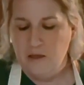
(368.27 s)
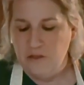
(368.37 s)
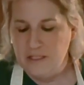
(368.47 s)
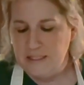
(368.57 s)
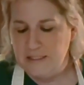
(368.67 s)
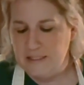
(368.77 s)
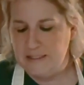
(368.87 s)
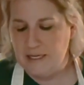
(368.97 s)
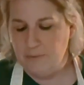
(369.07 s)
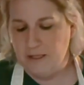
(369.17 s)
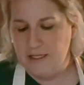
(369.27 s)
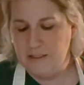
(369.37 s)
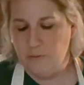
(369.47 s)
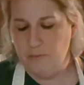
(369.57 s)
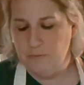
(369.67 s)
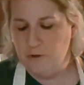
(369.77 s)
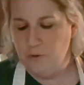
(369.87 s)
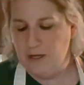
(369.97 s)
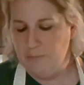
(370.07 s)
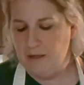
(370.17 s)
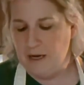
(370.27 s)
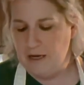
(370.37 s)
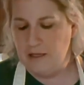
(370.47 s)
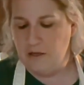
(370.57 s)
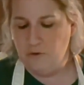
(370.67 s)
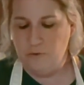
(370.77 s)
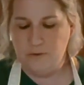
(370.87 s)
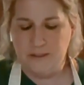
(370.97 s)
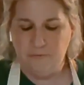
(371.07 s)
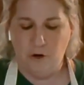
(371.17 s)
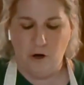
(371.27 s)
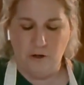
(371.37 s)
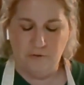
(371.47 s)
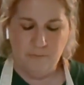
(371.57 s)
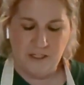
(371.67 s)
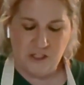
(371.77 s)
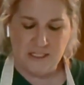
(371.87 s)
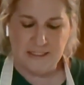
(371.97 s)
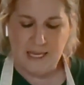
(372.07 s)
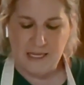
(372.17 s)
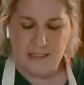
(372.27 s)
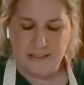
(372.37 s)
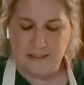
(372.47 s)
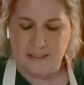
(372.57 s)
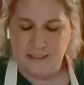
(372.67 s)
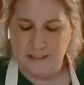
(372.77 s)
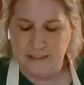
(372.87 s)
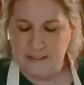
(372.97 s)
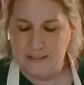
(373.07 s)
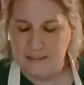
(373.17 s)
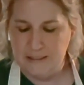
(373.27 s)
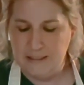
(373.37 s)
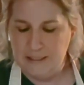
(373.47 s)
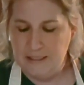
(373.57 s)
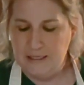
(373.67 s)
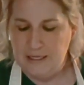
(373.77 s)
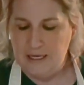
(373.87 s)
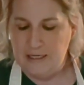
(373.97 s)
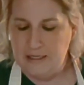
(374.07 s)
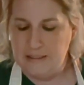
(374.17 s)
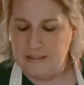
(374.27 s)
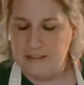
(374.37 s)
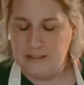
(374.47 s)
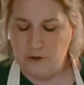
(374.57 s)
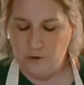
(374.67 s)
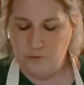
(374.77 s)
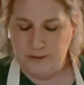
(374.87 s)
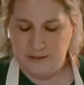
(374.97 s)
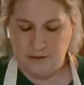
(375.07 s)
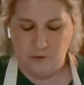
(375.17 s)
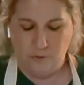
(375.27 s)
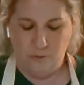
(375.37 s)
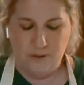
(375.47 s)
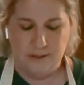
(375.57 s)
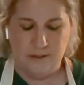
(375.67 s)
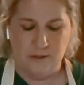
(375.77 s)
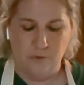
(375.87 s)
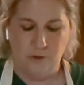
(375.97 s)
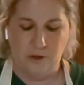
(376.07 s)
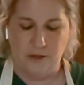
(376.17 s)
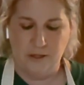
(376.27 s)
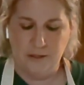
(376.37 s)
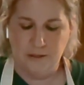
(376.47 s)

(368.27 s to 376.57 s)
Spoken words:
This is a stabilized whipped cream that I use for all of my cheesecakes. And it is so, so, so good.